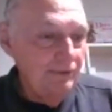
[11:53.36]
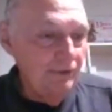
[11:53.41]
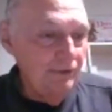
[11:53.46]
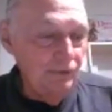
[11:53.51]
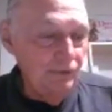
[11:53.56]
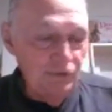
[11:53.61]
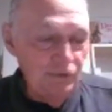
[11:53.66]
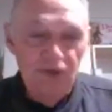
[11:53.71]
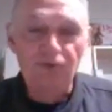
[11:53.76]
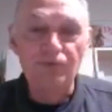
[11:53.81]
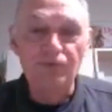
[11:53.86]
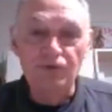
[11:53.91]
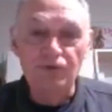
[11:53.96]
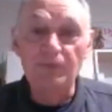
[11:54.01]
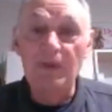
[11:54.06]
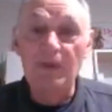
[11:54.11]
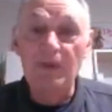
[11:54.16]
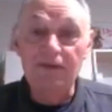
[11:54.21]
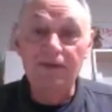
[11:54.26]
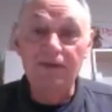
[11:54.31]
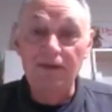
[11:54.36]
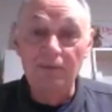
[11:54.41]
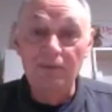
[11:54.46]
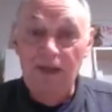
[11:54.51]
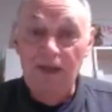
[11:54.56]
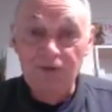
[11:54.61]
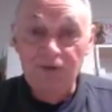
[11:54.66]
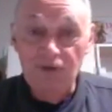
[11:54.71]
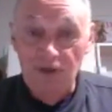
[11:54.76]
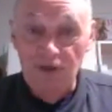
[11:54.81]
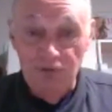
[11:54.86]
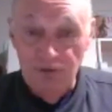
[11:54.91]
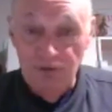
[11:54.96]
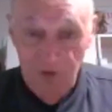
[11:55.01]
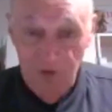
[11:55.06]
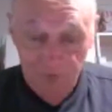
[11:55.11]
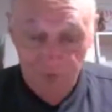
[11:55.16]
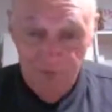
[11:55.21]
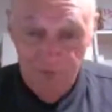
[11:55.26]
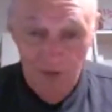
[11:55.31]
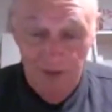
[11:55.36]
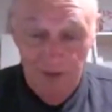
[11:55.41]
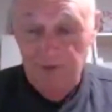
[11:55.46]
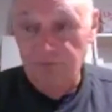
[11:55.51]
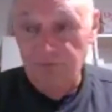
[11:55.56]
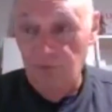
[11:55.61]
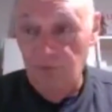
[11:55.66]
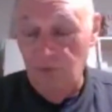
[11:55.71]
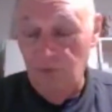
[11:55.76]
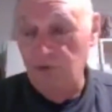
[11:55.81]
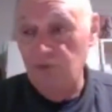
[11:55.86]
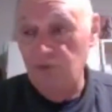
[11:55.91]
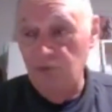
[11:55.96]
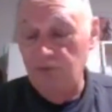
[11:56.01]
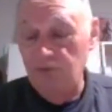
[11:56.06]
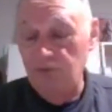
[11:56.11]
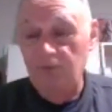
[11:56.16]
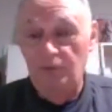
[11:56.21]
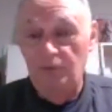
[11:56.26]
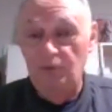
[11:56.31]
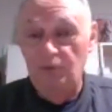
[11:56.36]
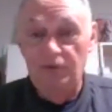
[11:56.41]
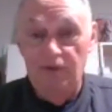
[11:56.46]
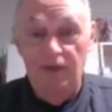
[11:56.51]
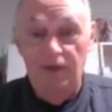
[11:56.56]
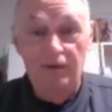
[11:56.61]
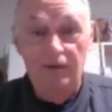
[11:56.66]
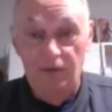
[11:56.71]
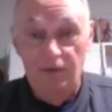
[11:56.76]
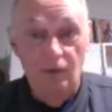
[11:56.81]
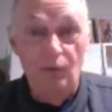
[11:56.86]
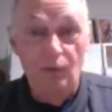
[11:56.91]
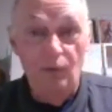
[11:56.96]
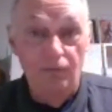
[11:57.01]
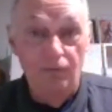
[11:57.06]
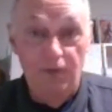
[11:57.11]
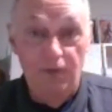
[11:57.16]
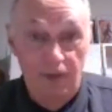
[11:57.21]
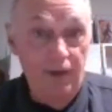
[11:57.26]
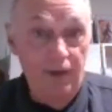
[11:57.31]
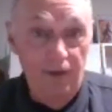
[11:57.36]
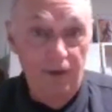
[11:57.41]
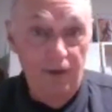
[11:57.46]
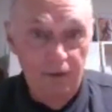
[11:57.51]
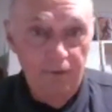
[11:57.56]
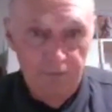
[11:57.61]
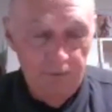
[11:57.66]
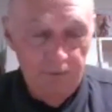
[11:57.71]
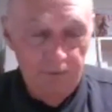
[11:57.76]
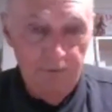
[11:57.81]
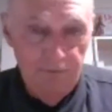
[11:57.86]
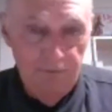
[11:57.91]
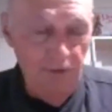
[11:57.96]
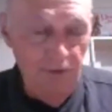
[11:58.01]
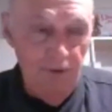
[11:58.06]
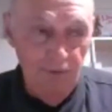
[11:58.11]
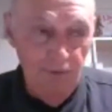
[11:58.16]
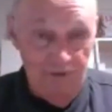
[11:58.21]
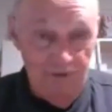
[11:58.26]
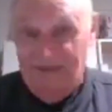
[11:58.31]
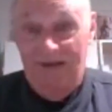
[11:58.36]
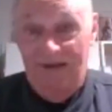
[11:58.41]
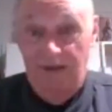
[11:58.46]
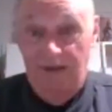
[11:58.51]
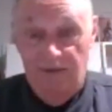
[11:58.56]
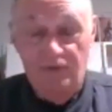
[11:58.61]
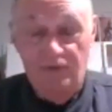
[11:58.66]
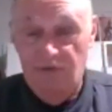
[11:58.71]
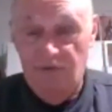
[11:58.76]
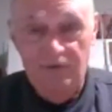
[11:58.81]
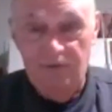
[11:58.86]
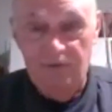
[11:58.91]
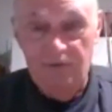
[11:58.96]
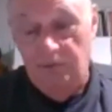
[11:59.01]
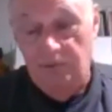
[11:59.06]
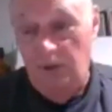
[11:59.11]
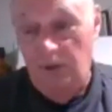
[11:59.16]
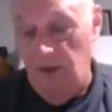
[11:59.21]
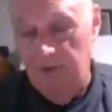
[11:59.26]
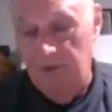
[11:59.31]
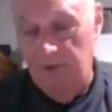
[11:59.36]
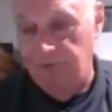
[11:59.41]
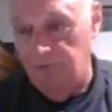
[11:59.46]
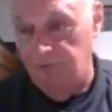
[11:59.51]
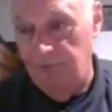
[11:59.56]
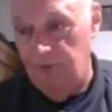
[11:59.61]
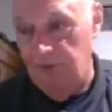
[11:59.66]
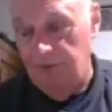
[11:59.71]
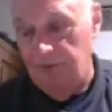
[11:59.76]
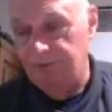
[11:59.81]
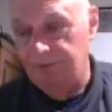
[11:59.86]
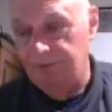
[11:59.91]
self-respecting imaginary tough guy, of course, would dare go over there and dance. Oh, God forbid.